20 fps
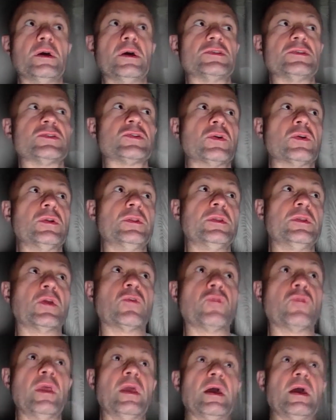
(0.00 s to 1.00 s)
a certain
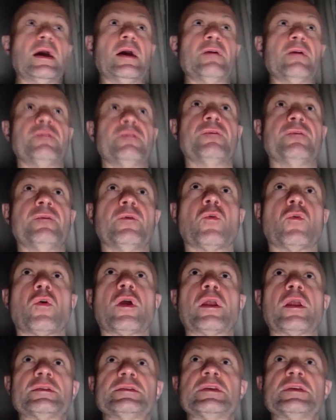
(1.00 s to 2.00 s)
degree of
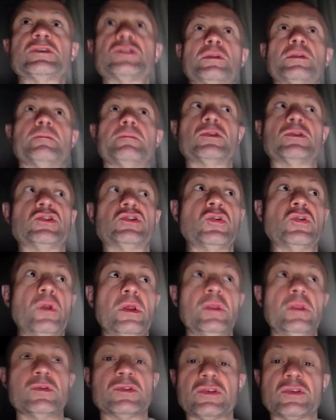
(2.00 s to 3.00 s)
organizational maturity
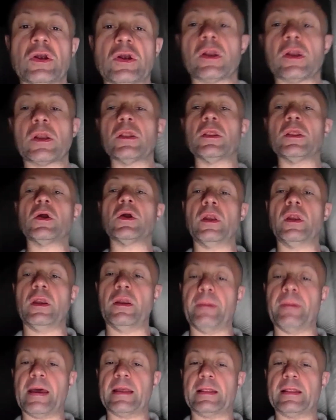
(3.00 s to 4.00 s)
to start learning
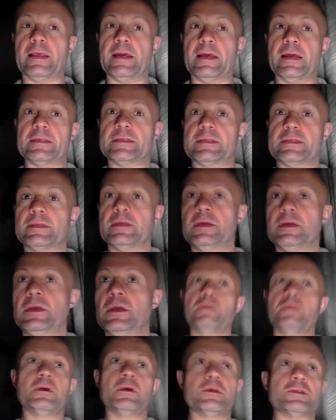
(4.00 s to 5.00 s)
about less.
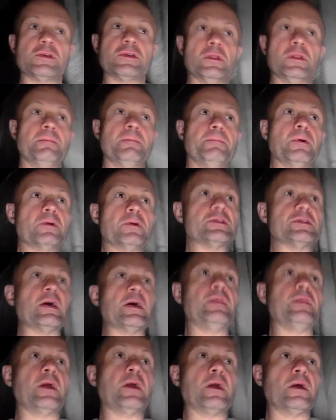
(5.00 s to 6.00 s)
There are certainly books out
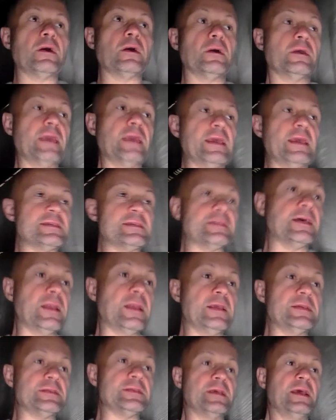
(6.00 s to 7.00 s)
there, case
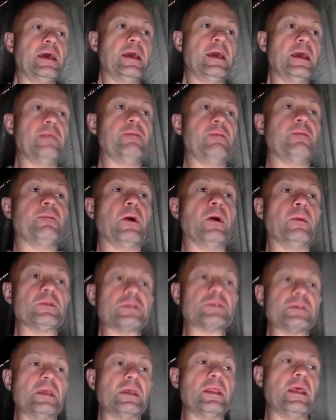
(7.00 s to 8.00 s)
studies, and
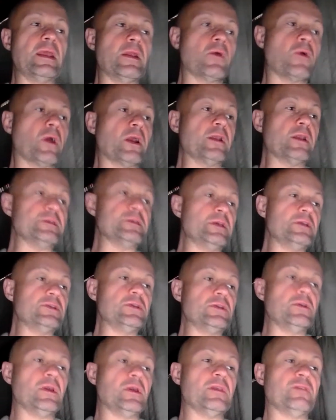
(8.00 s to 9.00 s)
almost in any organization, you
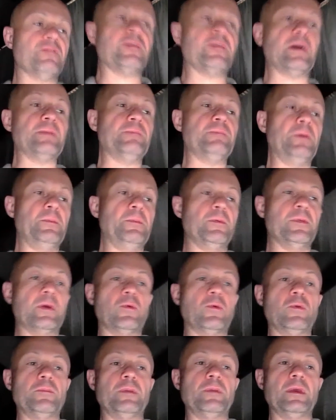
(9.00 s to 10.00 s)
can find people that
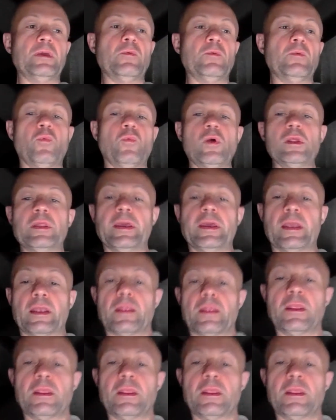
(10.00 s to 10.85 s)
would be willing